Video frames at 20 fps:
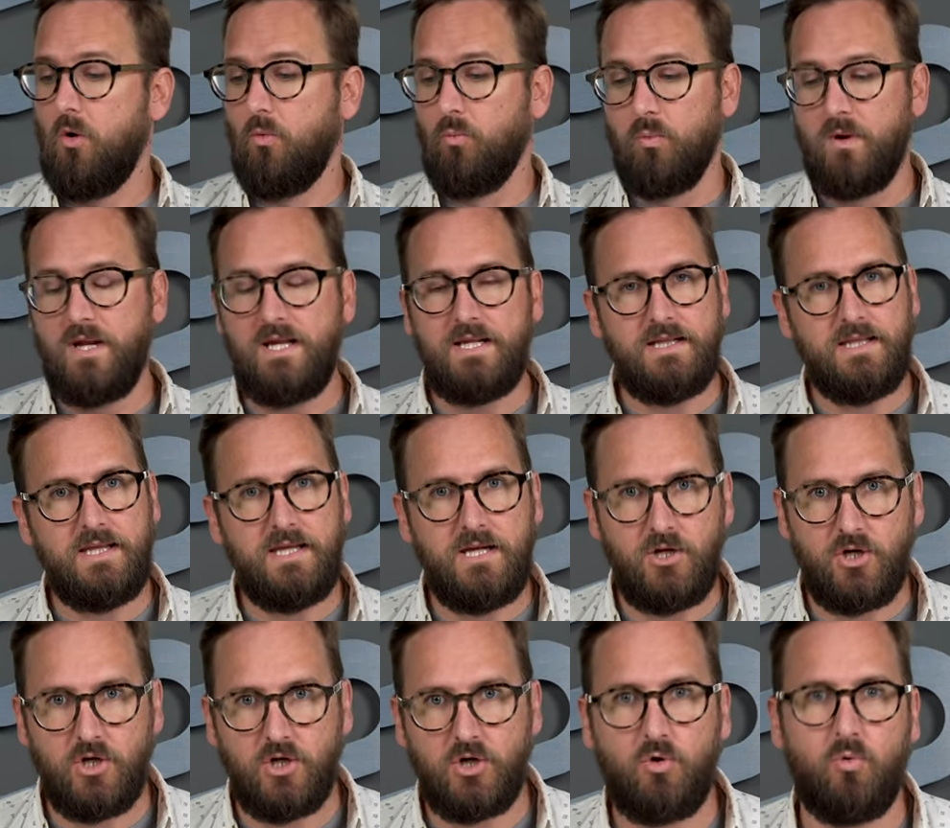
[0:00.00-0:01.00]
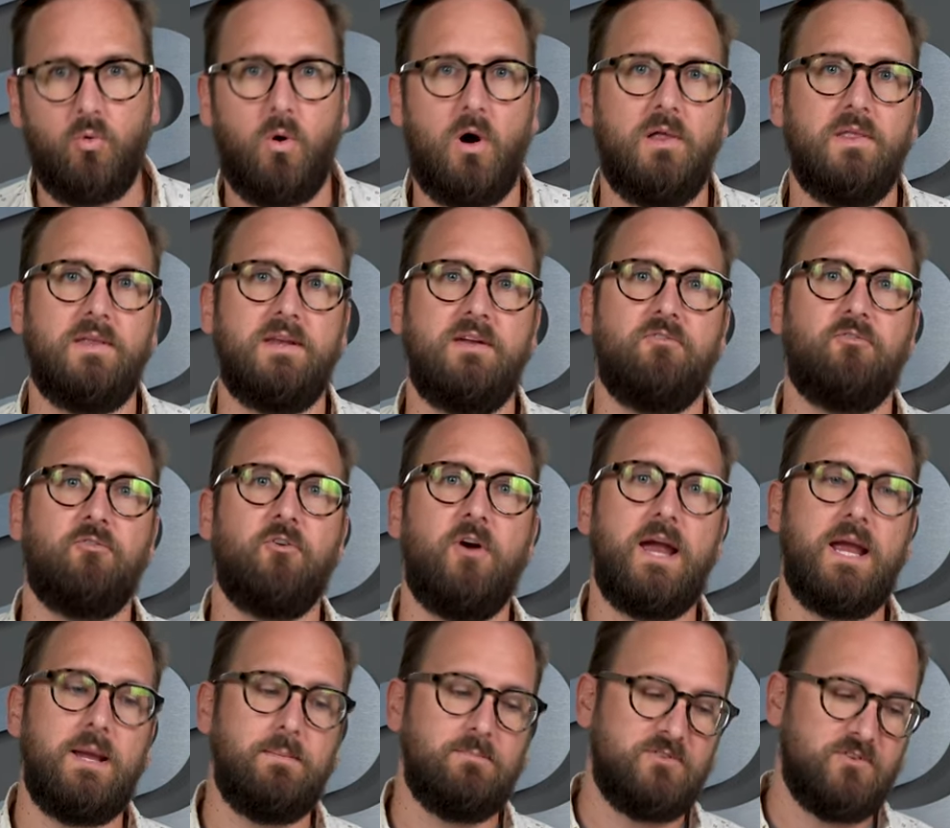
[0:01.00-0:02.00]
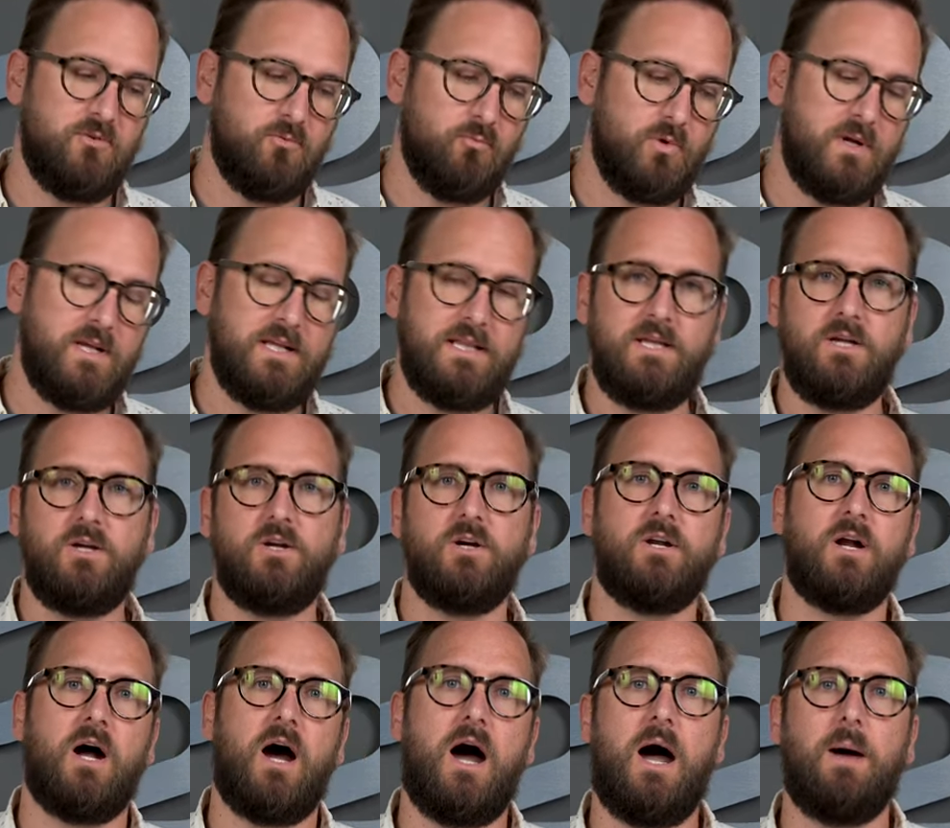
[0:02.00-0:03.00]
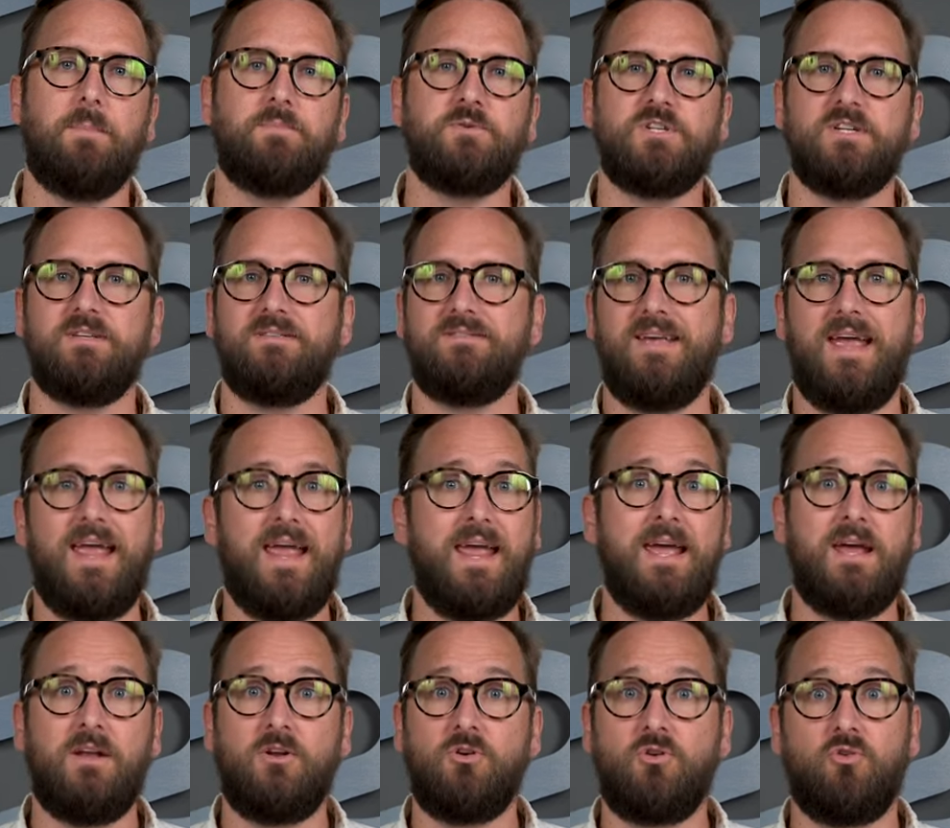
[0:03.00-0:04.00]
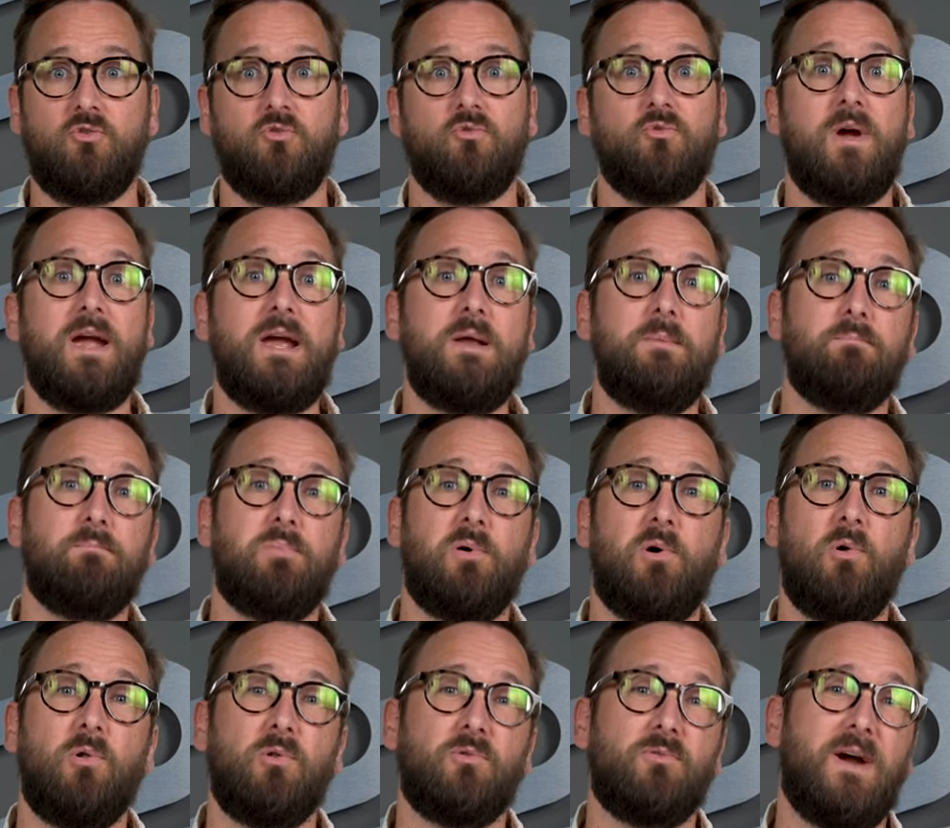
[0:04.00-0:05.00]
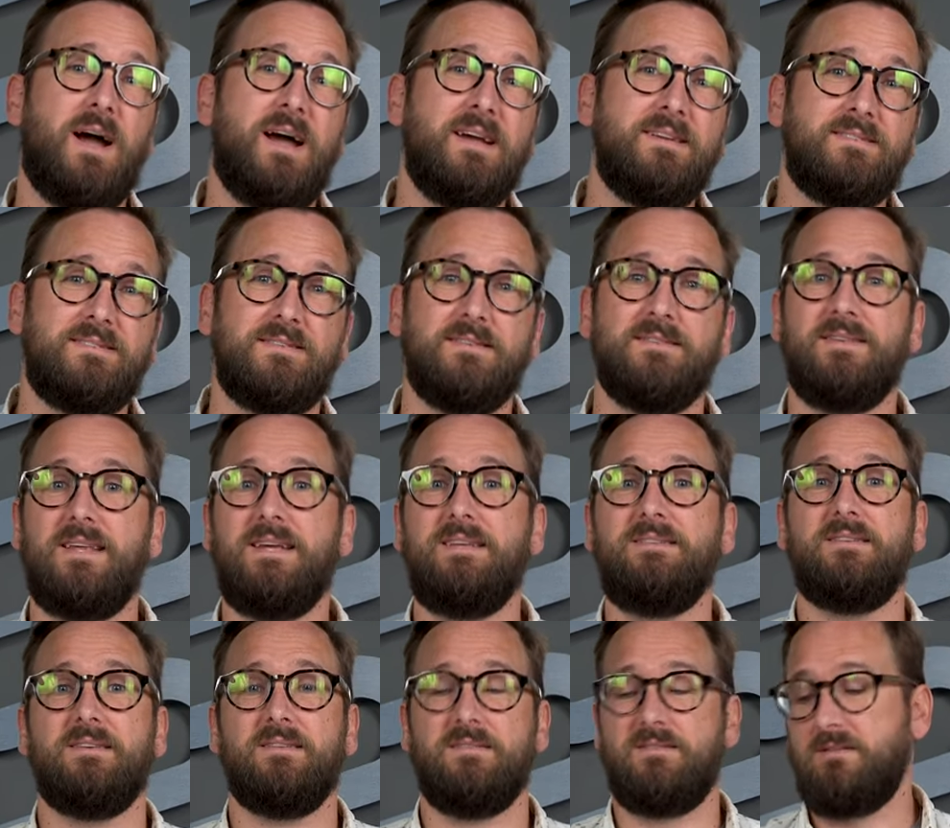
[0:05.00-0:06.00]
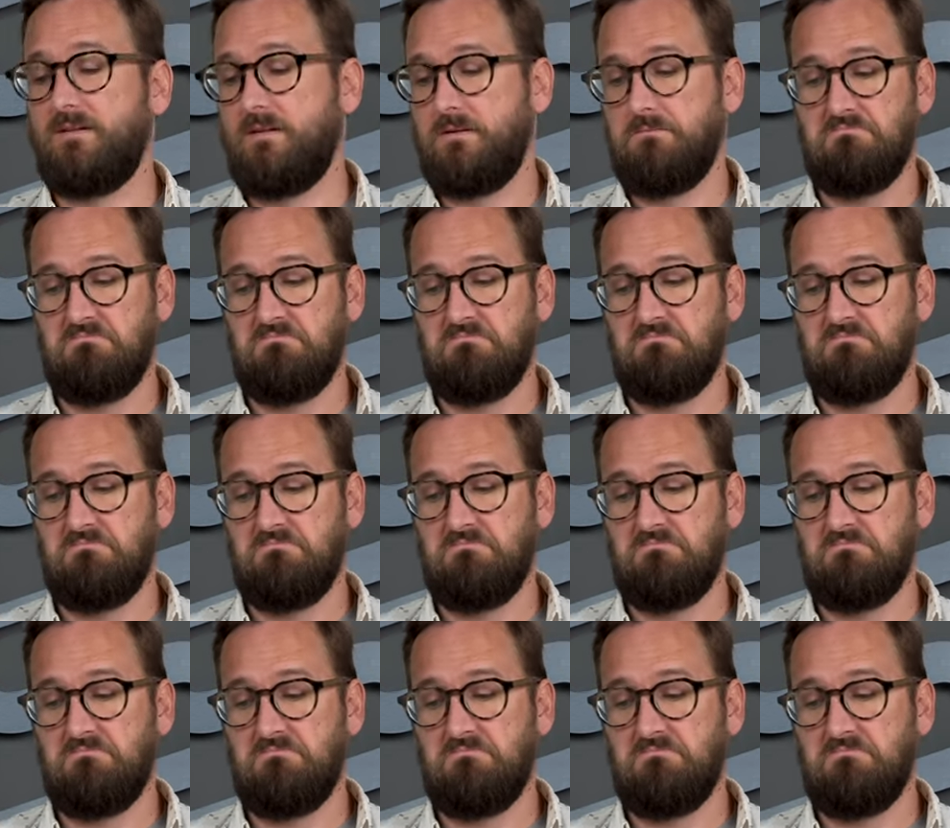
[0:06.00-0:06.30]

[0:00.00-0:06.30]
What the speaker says: Really good quality frames, really good options, and great polarized lenses.